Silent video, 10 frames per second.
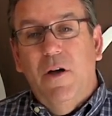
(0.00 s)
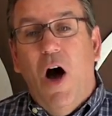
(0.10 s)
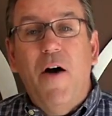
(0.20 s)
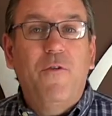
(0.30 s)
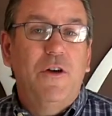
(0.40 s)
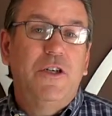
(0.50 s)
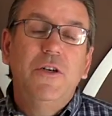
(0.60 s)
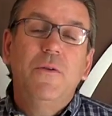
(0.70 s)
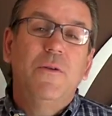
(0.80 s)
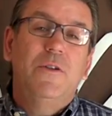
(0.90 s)
offer
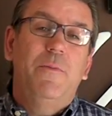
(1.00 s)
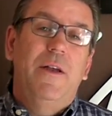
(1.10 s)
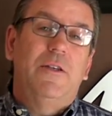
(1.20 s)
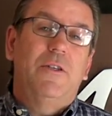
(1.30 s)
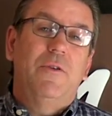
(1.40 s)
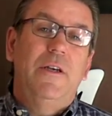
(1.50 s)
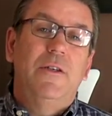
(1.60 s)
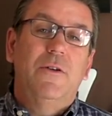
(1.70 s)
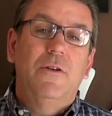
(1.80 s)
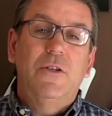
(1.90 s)
children's
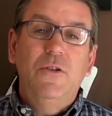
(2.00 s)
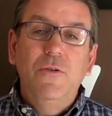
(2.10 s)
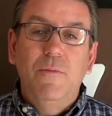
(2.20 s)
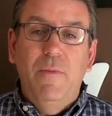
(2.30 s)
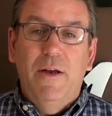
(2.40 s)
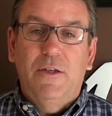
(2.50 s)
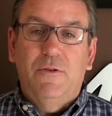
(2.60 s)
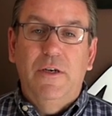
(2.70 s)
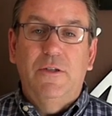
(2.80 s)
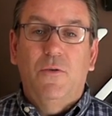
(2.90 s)
ministries or student
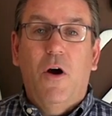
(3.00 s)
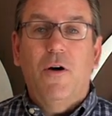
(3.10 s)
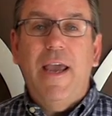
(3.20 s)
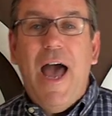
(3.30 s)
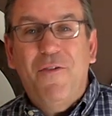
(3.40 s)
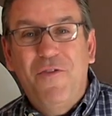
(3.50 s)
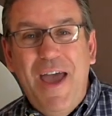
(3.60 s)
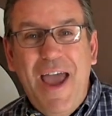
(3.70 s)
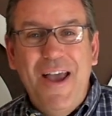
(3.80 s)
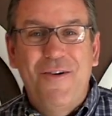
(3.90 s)
ministries or our
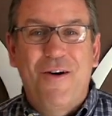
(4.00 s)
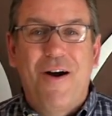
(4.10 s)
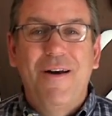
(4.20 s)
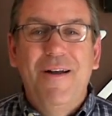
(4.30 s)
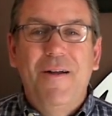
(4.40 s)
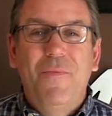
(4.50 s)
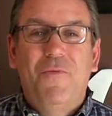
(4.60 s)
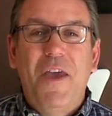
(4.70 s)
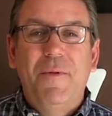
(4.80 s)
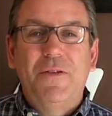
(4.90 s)
cafe or our
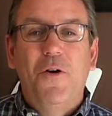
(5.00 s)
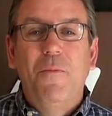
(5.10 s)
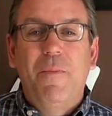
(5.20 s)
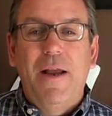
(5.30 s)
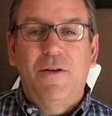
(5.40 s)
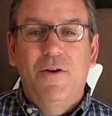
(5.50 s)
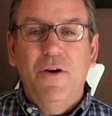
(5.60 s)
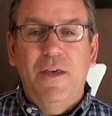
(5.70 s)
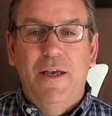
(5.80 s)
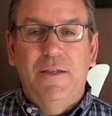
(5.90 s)
famous home-baked
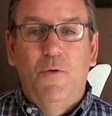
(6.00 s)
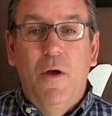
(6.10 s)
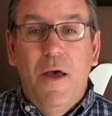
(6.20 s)
cookies.